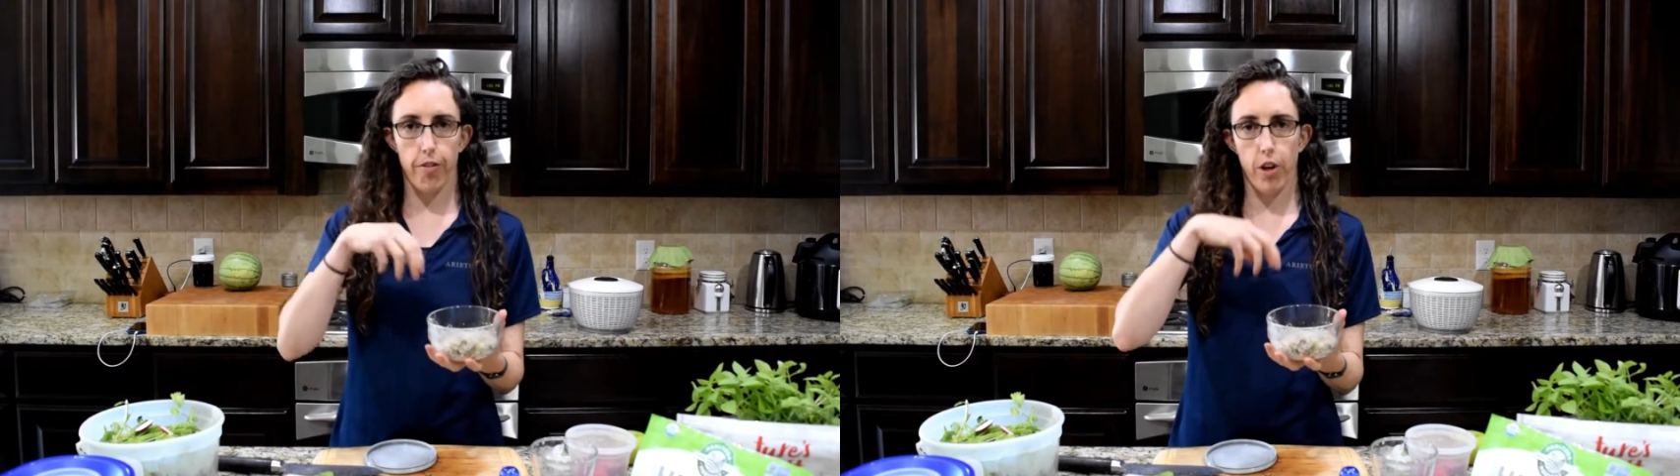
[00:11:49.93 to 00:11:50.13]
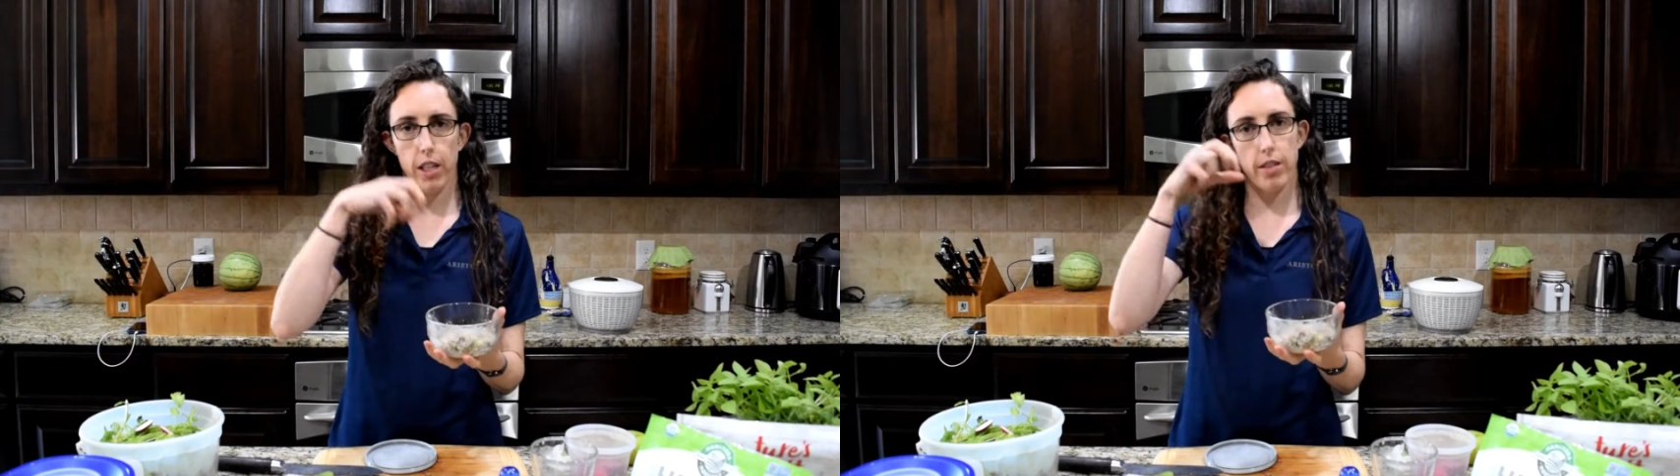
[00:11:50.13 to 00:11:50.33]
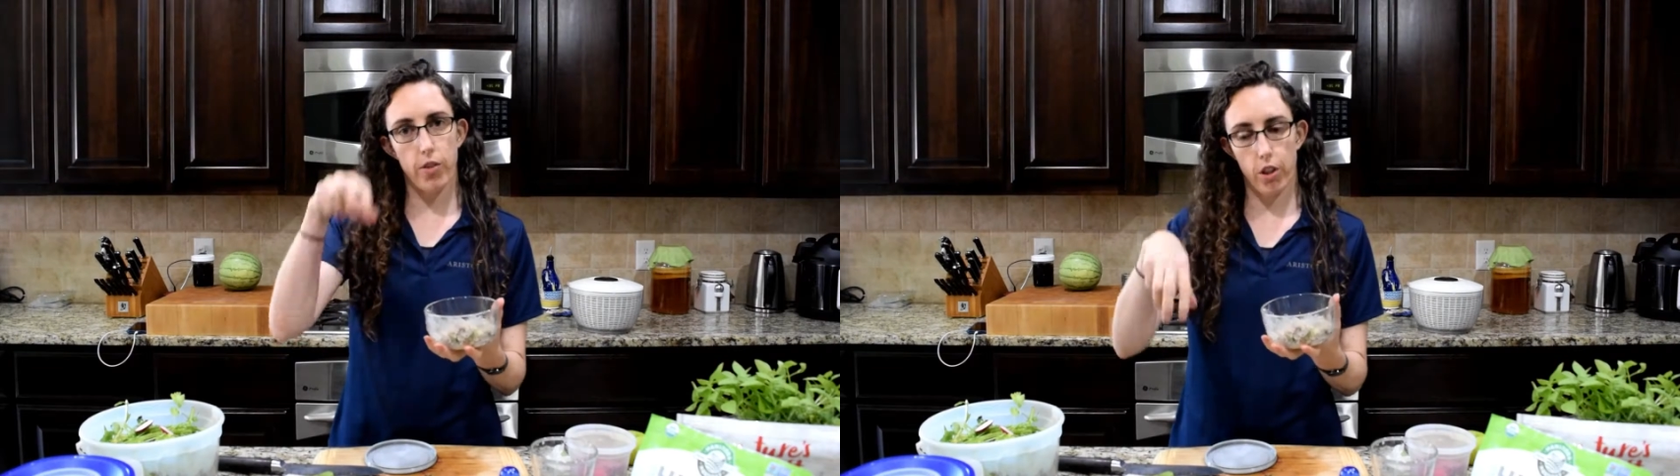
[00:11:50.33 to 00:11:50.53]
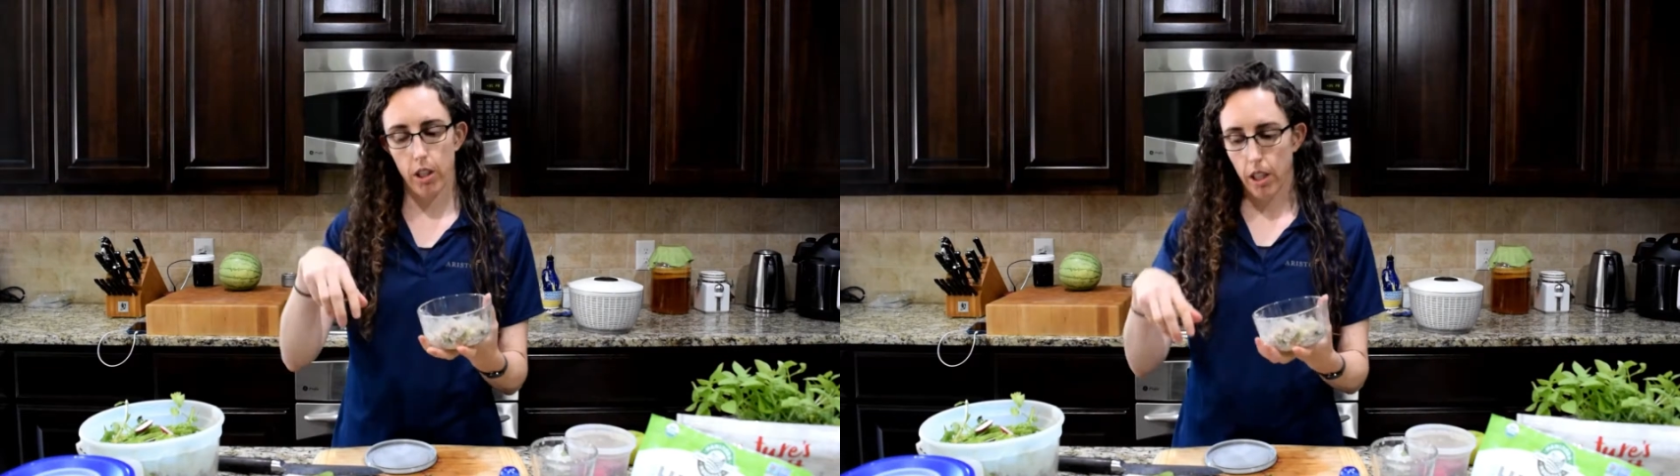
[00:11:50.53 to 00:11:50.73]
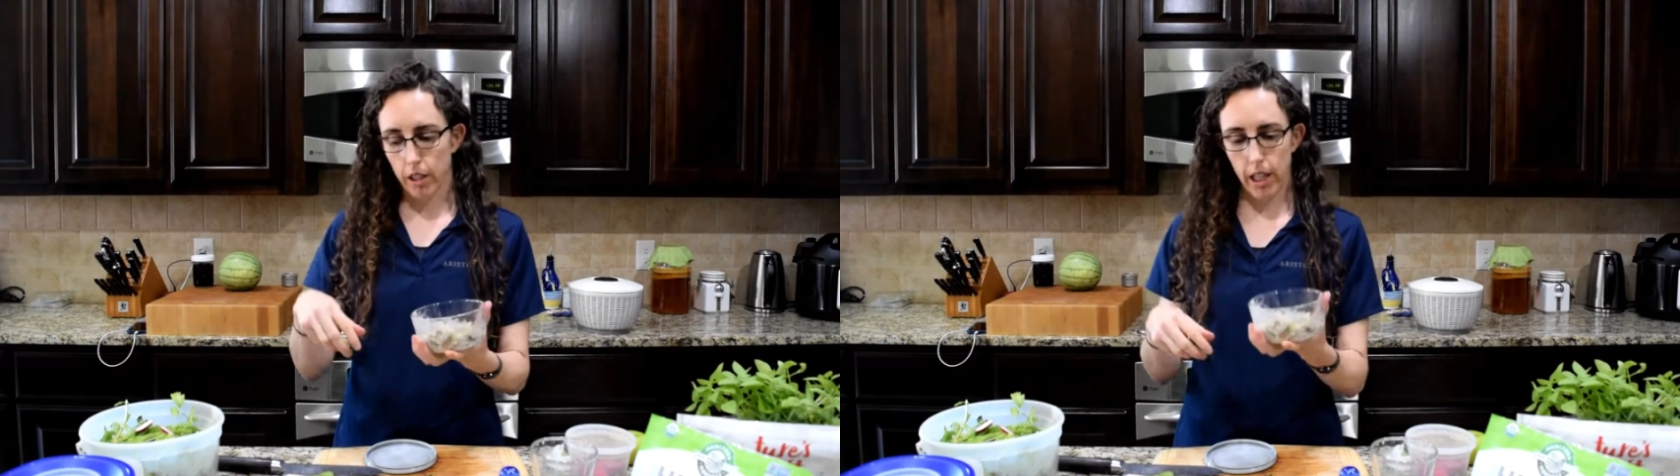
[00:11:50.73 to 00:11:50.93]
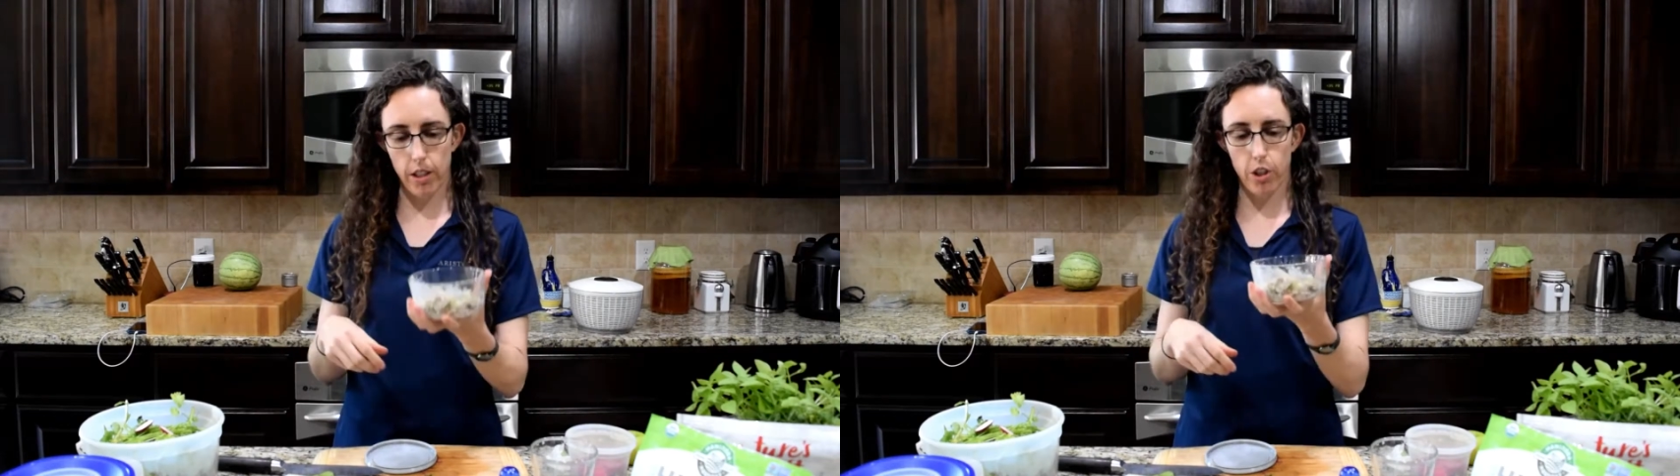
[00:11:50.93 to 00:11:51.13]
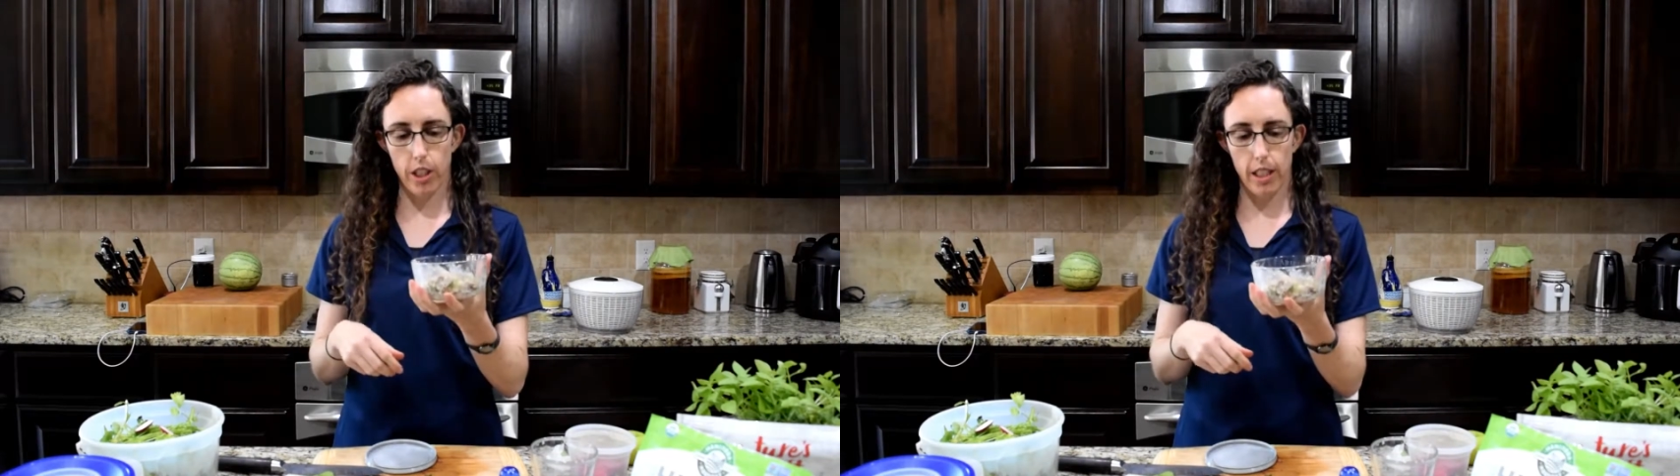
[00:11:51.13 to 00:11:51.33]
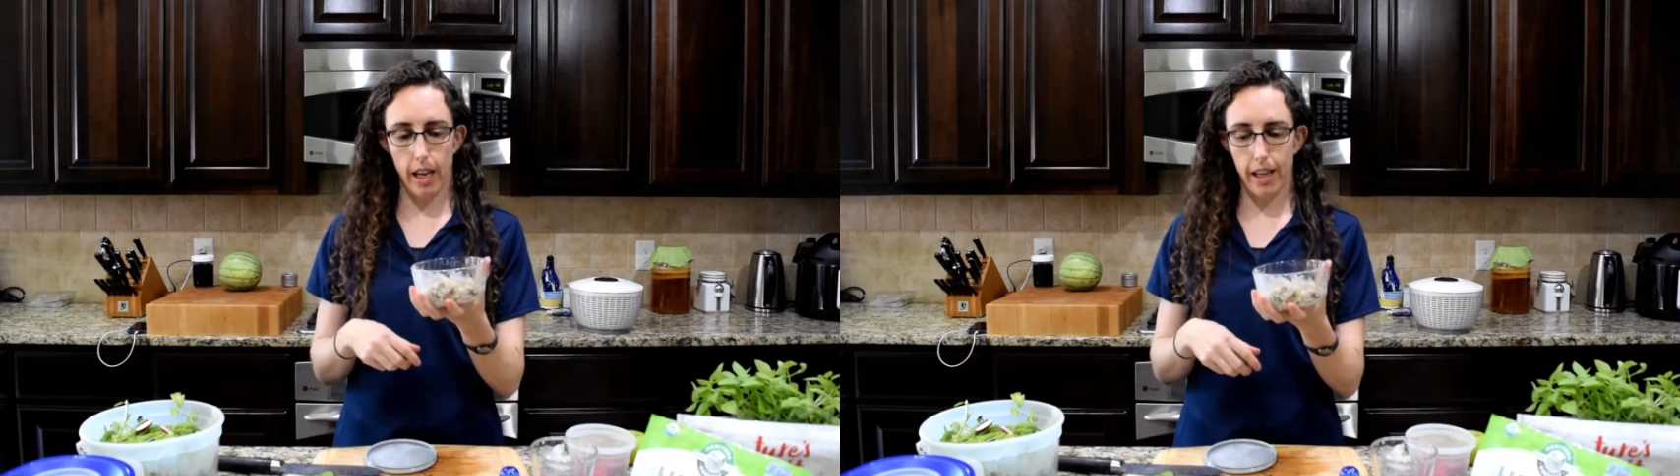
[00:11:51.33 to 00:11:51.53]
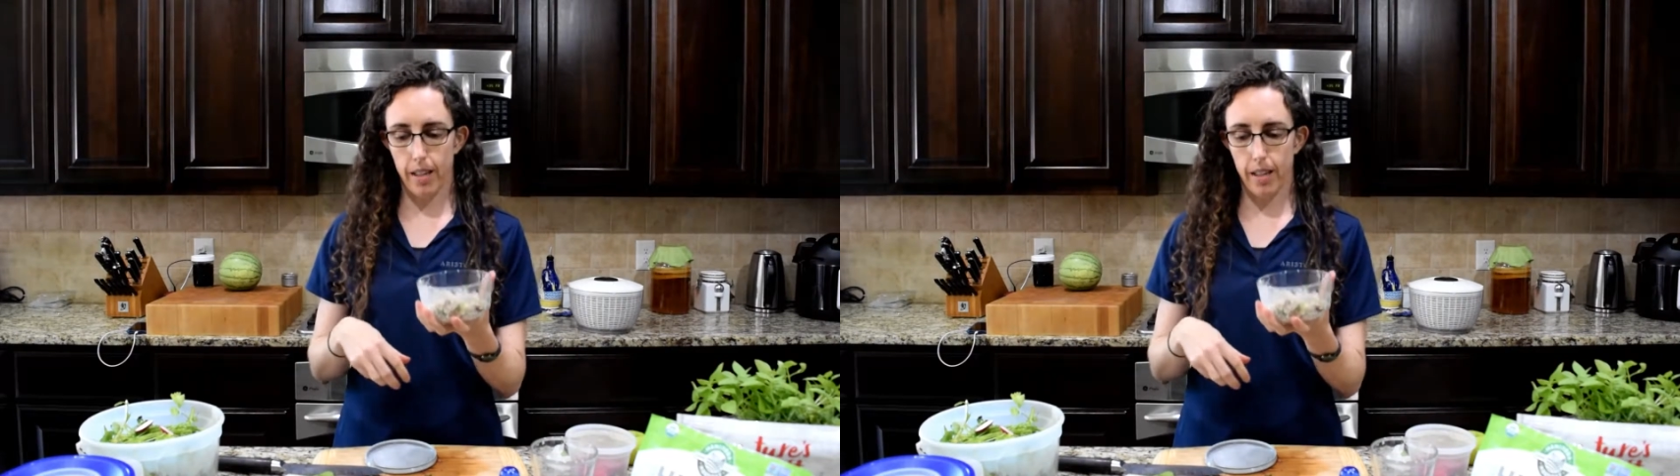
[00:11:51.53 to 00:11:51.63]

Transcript: for us for lunch today.